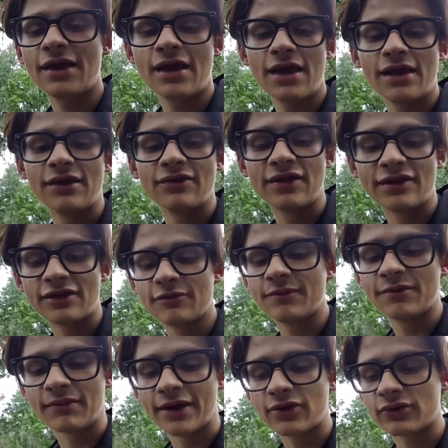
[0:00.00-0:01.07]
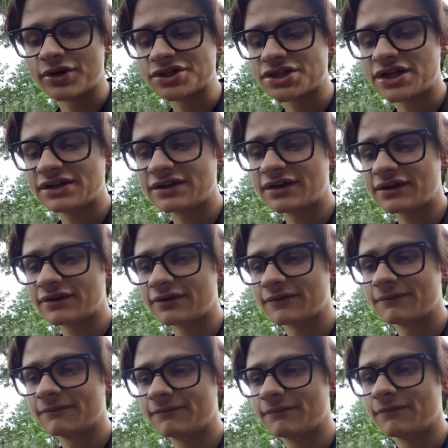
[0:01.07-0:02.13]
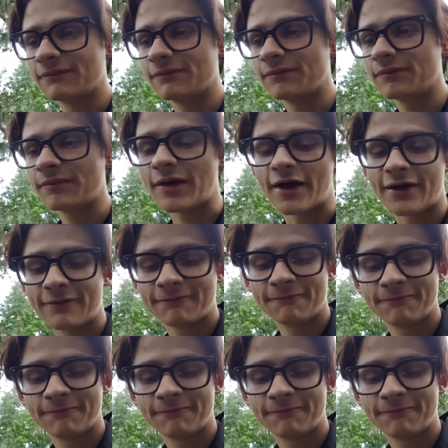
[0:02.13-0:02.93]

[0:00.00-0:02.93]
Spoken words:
And this has been Michael at JTech. Bye.